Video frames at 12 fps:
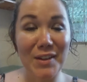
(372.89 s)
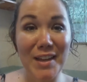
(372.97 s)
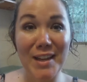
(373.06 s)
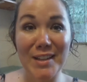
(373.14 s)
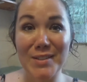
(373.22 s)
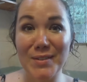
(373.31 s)
the
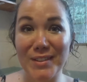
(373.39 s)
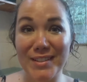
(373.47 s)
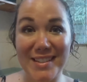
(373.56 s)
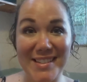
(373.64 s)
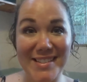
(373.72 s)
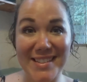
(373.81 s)
kids were
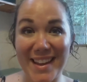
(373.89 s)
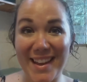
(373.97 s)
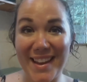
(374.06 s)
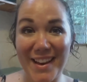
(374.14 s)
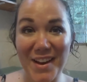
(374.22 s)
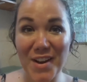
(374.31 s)
just
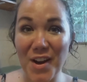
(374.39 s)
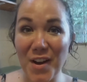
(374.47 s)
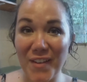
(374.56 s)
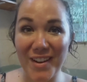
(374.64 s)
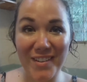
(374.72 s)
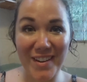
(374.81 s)
like
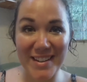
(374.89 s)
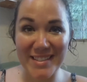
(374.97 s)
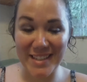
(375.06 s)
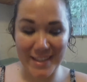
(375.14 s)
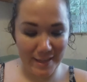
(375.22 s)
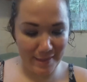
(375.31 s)
going
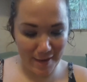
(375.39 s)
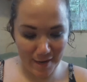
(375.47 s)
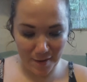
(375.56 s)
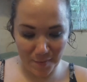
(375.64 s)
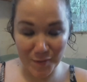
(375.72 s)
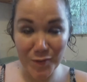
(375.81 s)
crazy. They
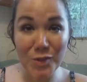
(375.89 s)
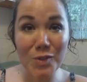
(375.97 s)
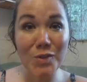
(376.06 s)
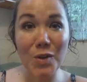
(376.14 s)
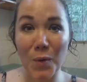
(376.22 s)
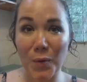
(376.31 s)
thought that was
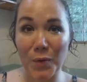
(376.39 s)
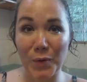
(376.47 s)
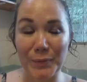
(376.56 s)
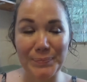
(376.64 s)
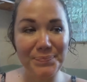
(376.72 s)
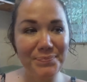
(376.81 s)
so
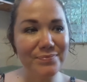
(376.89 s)
cool.